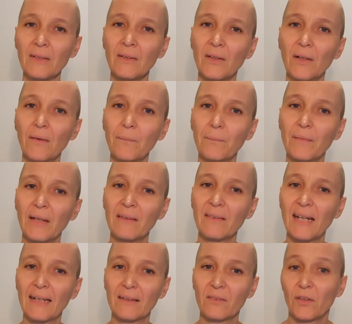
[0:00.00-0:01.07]
You know, is
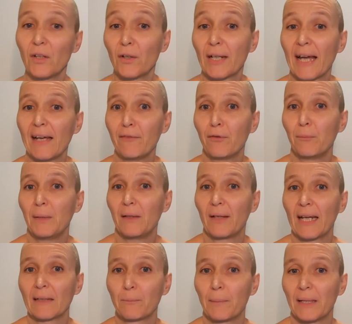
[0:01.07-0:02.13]
it actually okay for me to
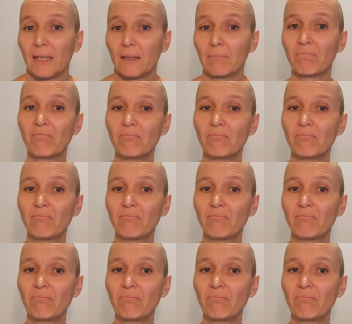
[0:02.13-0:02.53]
get better?